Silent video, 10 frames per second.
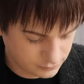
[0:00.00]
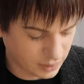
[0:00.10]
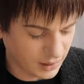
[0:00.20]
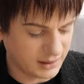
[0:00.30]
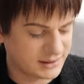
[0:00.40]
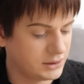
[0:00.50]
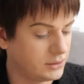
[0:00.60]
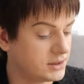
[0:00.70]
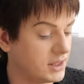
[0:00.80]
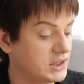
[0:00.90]
But as soon
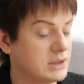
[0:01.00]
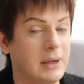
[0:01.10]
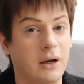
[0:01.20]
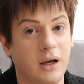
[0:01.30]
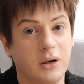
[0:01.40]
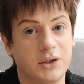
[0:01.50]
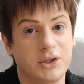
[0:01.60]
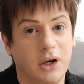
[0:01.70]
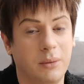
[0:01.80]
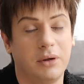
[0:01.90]
as I smelled, I got a
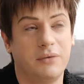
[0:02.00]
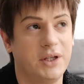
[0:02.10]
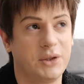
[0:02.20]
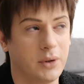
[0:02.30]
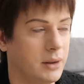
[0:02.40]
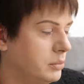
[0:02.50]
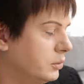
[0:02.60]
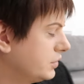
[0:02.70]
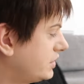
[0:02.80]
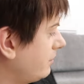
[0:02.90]
sample of this when I
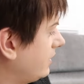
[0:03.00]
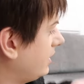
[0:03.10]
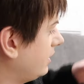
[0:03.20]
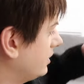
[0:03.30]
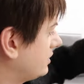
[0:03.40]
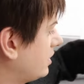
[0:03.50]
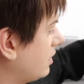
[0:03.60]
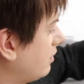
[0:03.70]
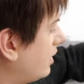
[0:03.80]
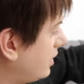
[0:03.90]
bought something years
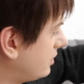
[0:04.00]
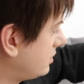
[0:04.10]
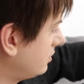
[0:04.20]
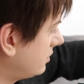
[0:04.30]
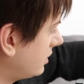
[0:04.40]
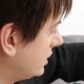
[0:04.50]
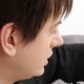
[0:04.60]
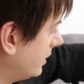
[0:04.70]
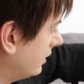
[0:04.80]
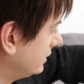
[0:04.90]
ago, and as soon as I
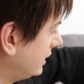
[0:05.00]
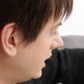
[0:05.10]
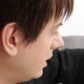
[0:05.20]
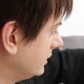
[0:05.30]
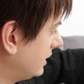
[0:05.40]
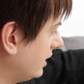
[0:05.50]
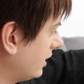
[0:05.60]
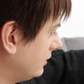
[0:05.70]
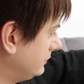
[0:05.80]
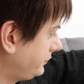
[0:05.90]
smelled it, I was like,
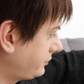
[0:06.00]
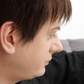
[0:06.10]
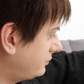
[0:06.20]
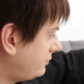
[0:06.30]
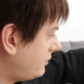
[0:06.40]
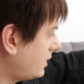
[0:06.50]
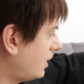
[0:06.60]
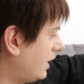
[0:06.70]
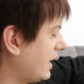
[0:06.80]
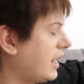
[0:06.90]

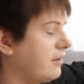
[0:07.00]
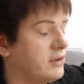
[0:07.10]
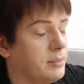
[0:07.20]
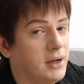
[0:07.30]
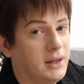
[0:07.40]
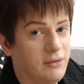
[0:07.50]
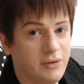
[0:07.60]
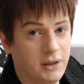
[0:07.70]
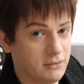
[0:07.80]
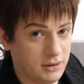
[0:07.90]
I have to buy that
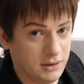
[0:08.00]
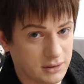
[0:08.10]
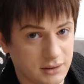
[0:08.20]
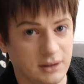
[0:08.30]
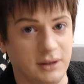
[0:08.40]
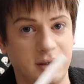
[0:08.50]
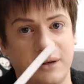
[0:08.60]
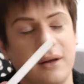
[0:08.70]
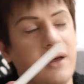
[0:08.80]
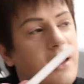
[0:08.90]
fragrance.
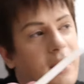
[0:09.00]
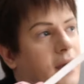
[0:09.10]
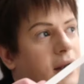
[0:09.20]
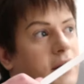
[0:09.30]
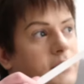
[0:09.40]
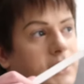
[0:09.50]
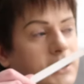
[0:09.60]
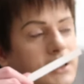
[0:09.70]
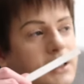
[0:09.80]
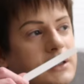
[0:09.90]
Like, I love
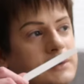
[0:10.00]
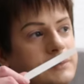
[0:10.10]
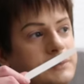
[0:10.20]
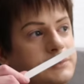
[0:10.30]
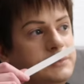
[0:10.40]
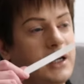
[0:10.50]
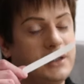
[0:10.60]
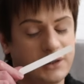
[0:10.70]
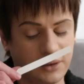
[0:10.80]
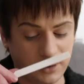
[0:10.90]
it. Like,
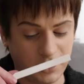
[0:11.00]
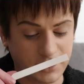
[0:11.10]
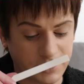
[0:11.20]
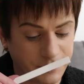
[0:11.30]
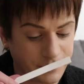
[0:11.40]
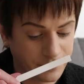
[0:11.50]
it's so nice.